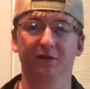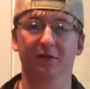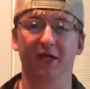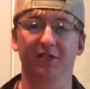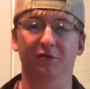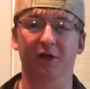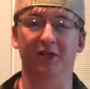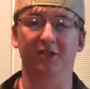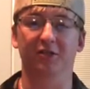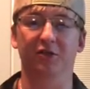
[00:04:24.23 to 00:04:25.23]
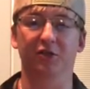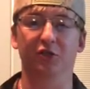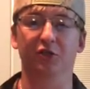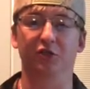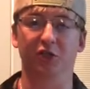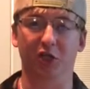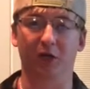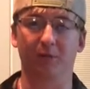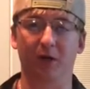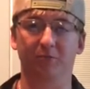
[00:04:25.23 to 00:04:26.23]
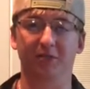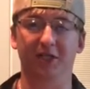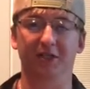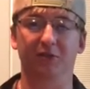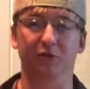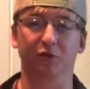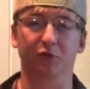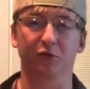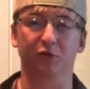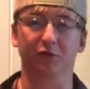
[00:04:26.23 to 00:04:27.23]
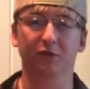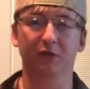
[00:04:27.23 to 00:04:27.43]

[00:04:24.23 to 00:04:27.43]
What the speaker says: Lacerations are due to sharp objects or tools.